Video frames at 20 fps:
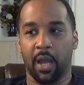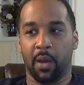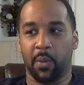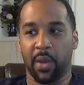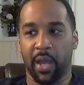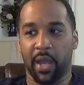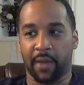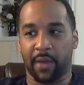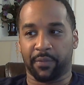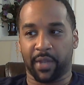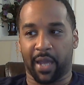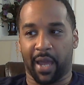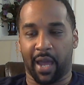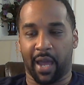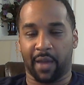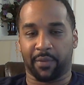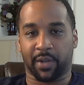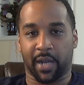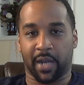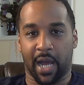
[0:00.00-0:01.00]
We have to
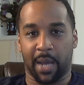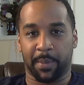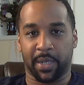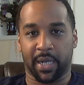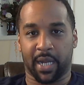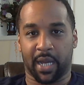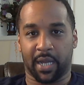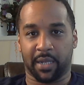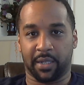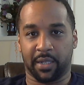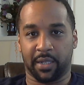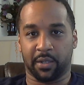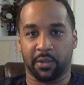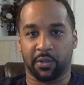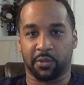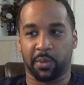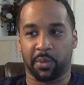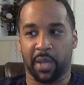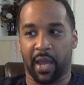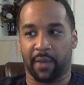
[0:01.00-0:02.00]
have common
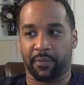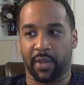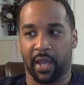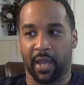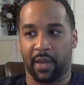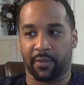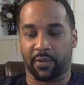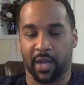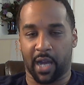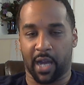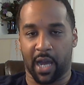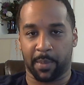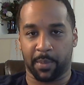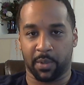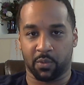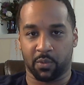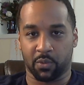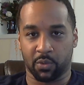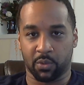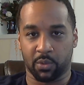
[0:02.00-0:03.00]
ideals. We have to have
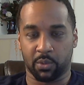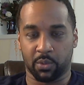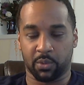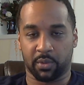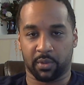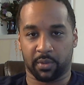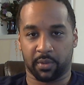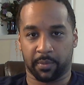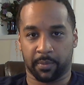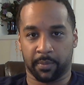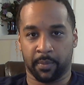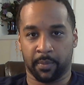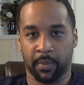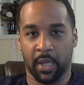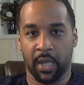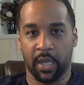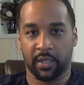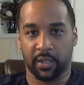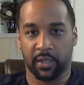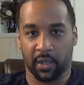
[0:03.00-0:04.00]
common rules
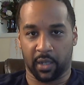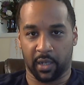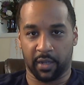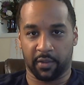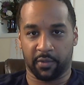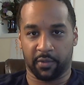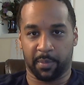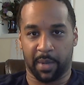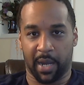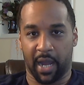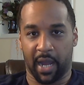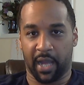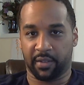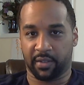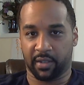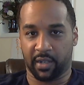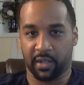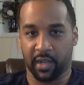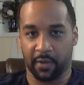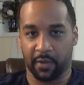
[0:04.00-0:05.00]
to live by,
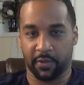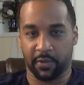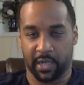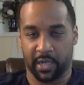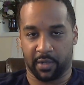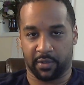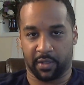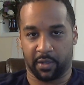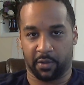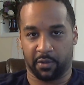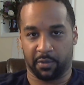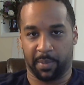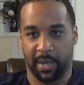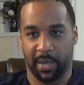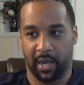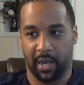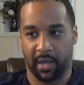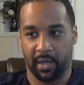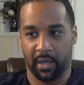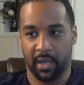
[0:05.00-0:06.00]
to govern ourselves
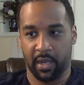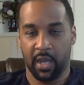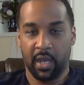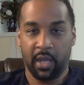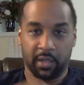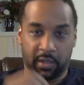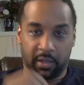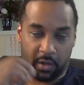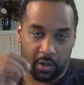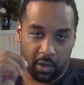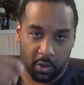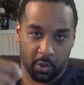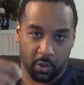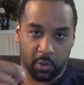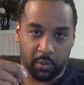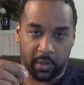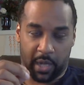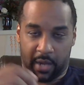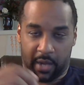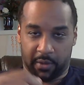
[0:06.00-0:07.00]
by, to
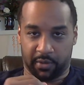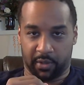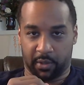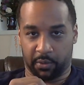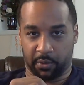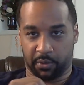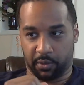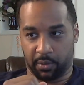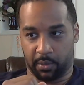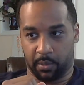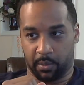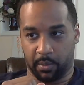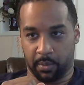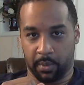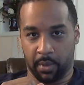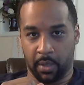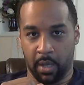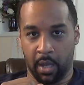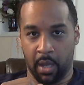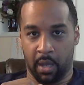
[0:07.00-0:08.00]
hold ourselves to.
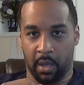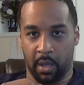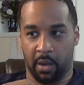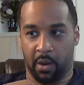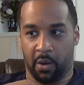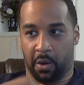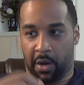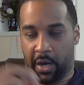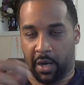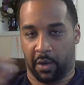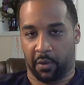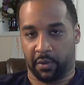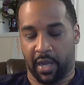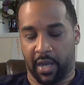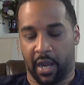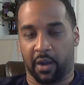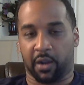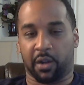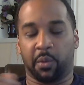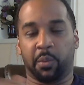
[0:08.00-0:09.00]
Or else
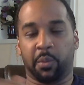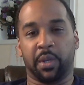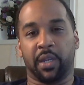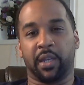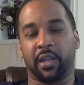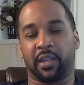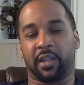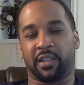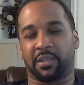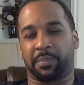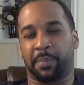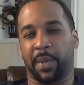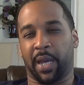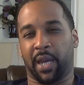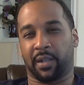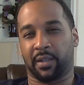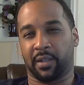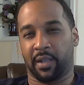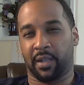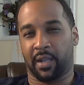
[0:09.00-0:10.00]
how could we
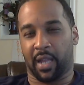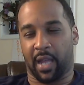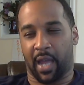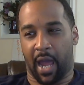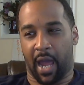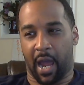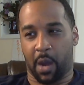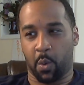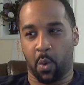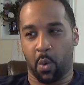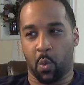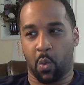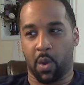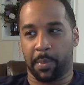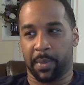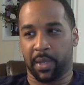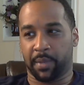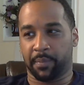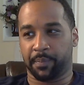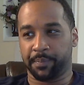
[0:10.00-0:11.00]
expect our
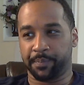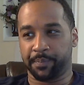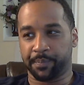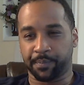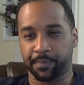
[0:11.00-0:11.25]
women